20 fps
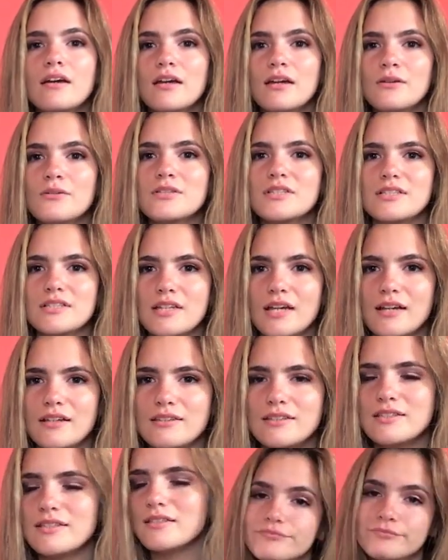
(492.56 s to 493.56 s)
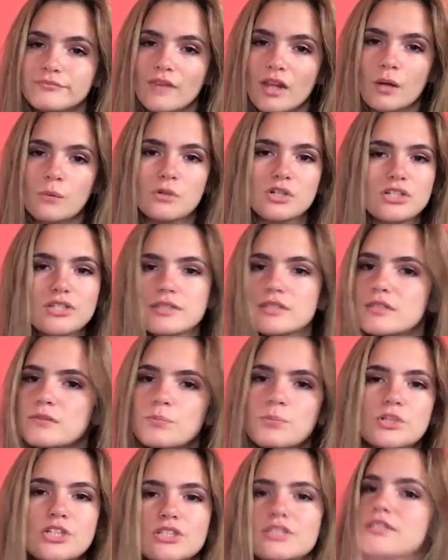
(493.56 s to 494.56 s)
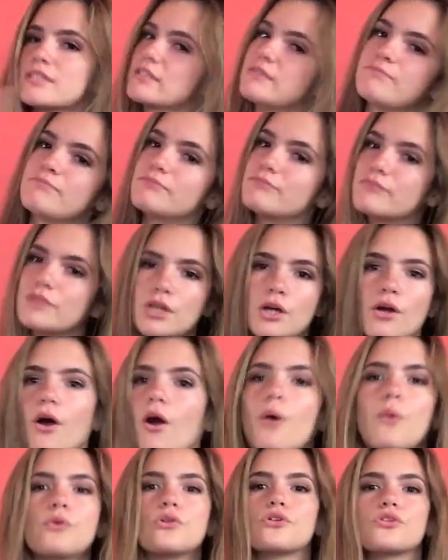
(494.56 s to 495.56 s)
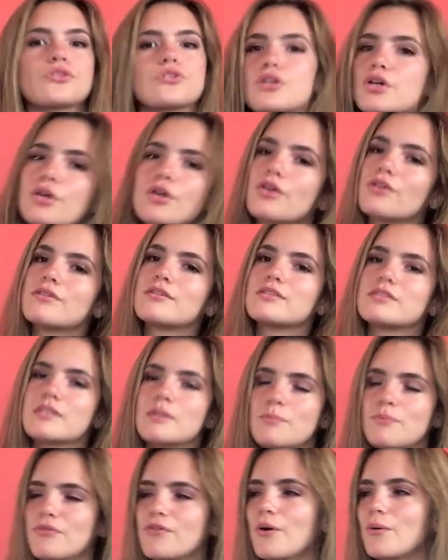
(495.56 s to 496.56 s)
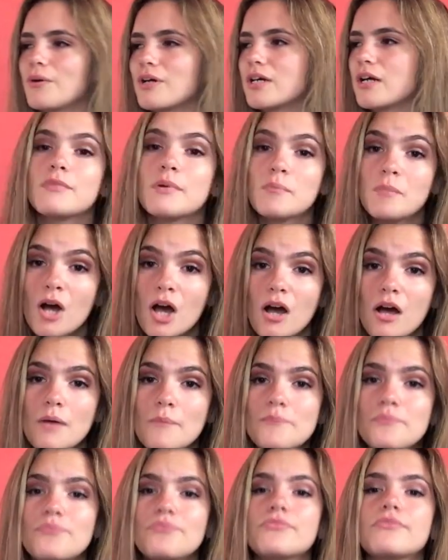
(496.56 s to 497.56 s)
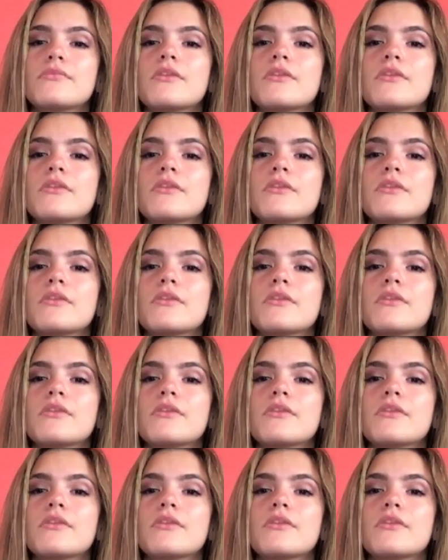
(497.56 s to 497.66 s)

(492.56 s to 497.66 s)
it was intense. We're just gonna go. We're just gonna skip forward. My mom